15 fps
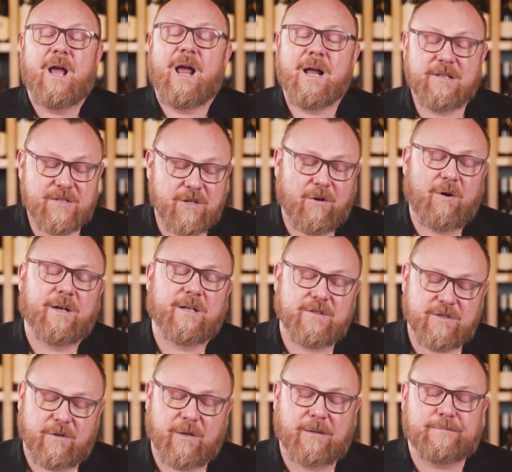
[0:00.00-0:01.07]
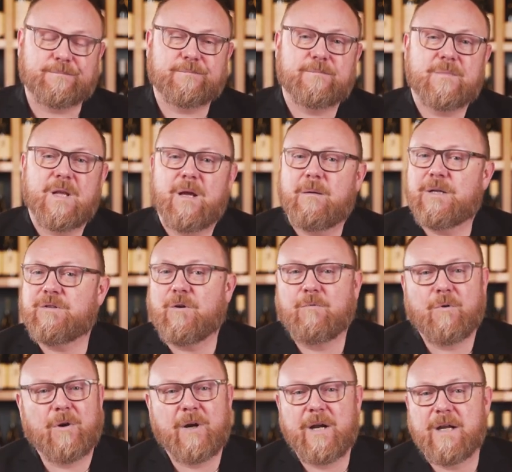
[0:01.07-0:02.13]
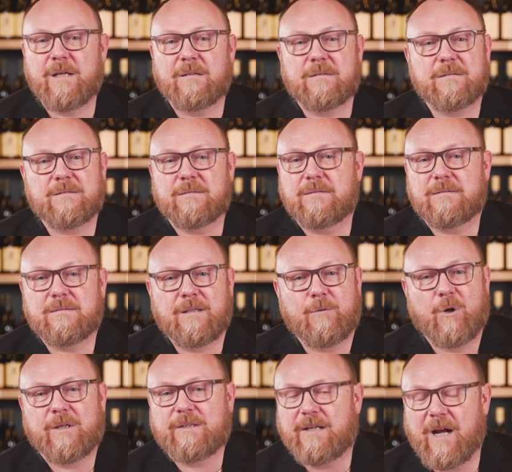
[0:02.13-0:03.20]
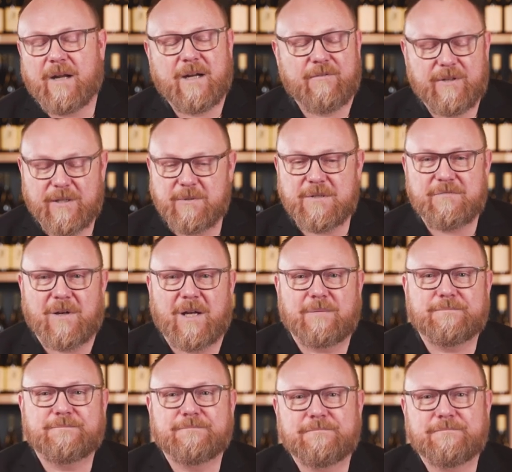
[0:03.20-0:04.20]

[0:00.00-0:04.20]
And so on and so on. But don't worry, they worked it out, everything was fine.